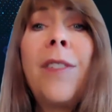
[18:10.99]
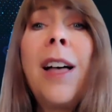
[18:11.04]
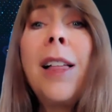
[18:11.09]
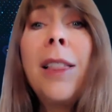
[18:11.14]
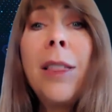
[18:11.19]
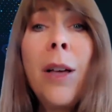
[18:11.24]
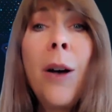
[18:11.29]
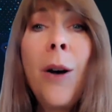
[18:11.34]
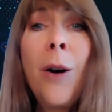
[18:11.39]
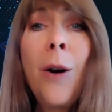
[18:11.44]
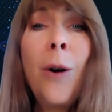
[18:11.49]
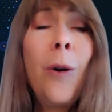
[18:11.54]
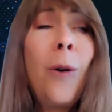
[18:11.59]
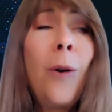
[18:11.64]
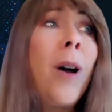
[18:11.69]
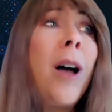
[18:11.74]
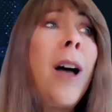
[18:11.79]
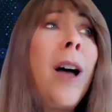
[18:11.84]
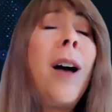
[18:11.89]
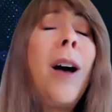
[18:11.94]

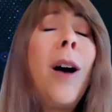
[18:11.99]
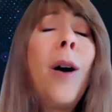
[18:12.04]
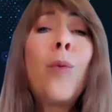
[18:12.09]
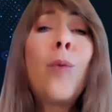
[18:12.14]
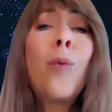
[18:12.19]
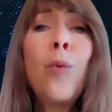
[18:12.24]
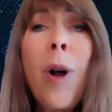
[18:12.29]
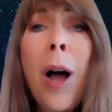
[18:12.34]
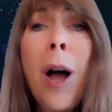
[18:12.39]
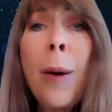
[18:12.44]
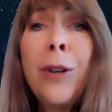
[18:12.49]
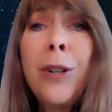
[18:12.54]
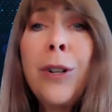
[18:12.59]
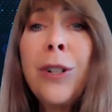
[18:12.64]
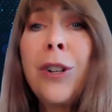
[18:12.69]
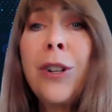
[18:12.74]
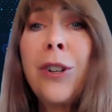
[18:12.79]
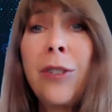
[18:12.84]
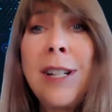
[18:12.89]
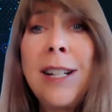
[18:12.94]
Hello,
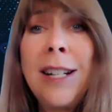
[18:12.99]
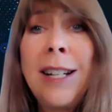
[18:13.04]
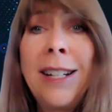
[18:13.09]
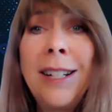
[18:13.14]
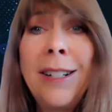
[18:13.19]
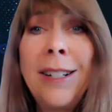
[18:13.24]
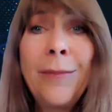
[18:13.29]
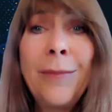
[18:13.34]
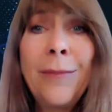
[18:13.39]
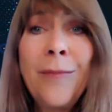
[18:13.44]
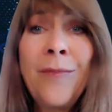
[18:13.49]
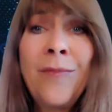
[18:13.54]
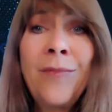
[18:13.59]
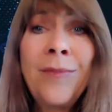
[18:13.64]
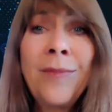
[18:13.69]
Robert Green.